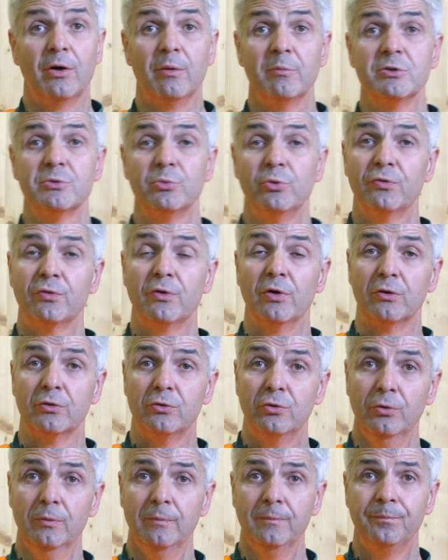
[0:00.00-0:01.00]
My name
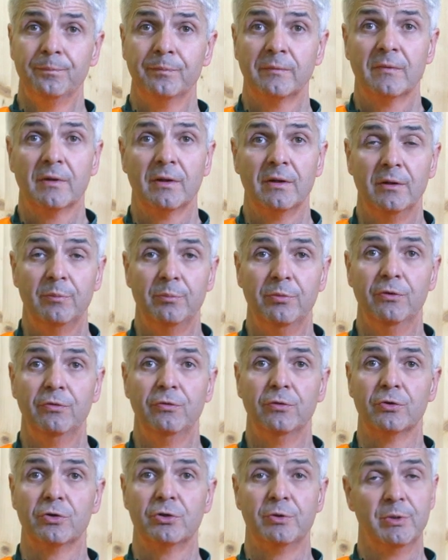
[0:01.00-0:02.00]
is Wolfgang
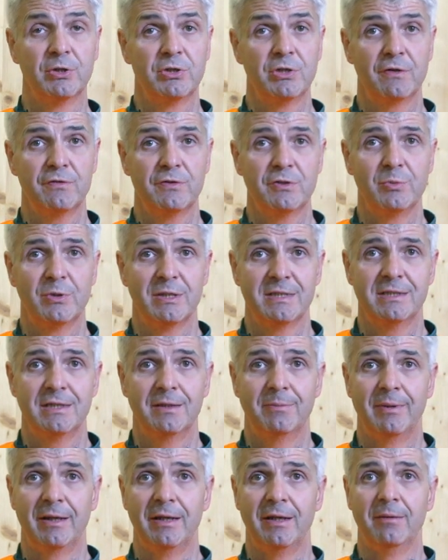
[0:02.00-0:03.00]
Thum. I'm a
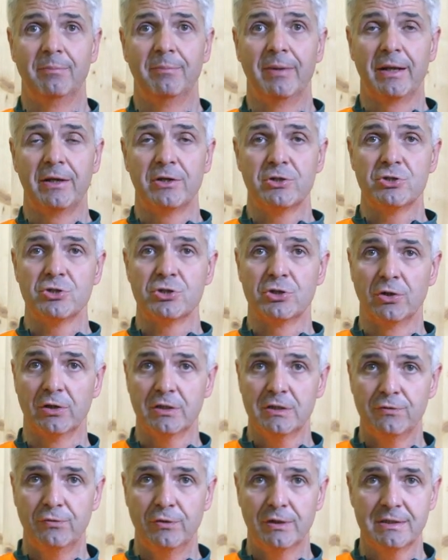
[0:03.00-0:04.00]
forestry master at the
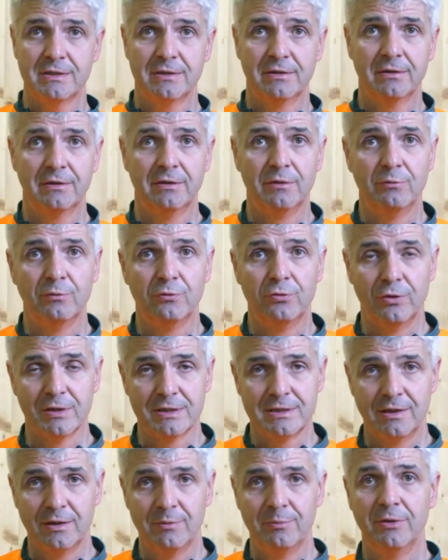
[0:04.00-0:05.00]
Bavarian State
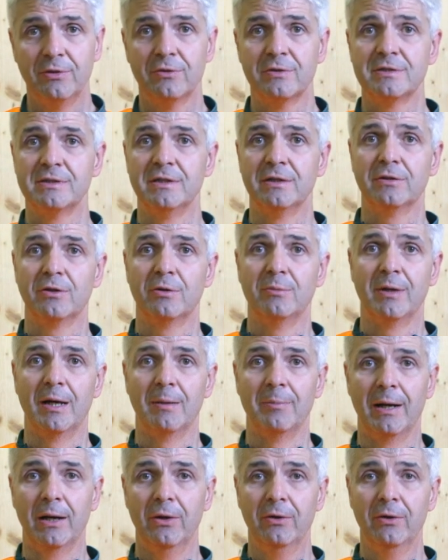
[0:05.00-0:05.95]
Forest at the Forest